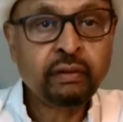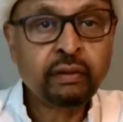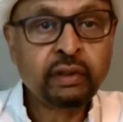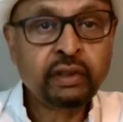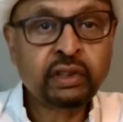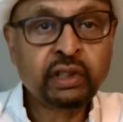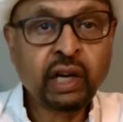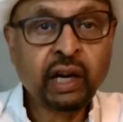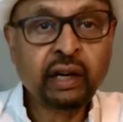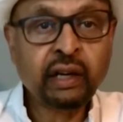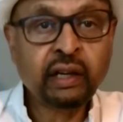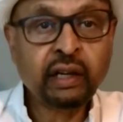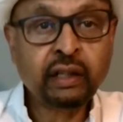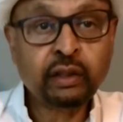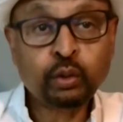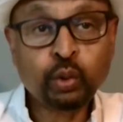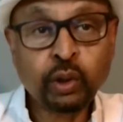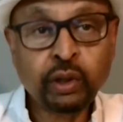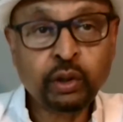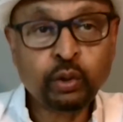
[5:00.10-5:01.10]
starting in
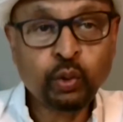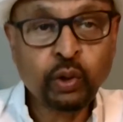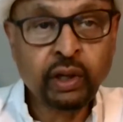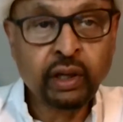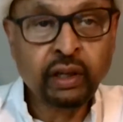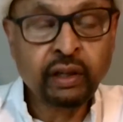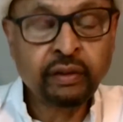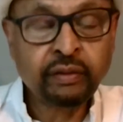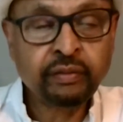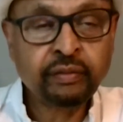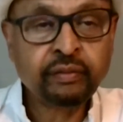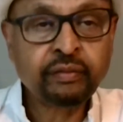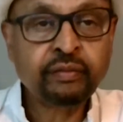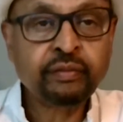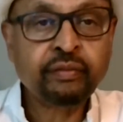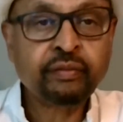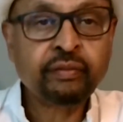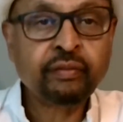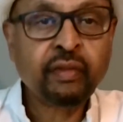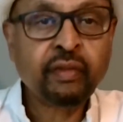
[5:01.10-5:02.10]
2020.
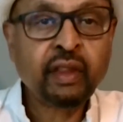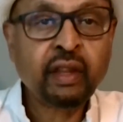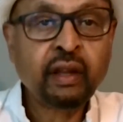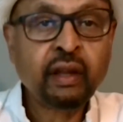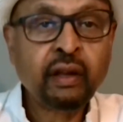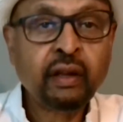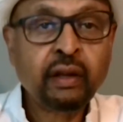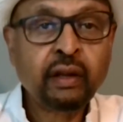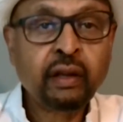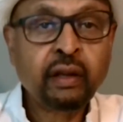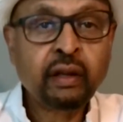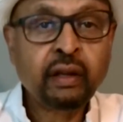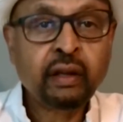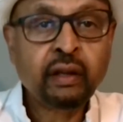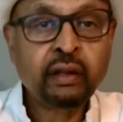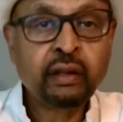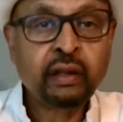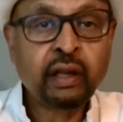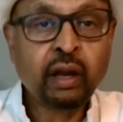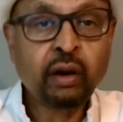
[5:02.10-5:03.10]

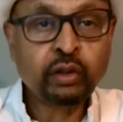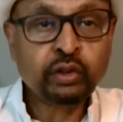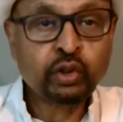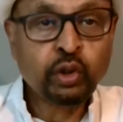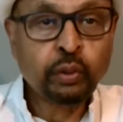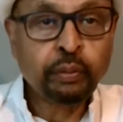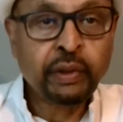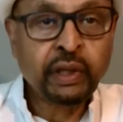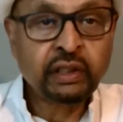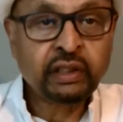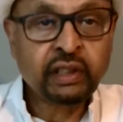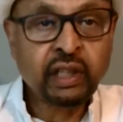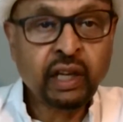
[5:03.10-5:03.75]
That also means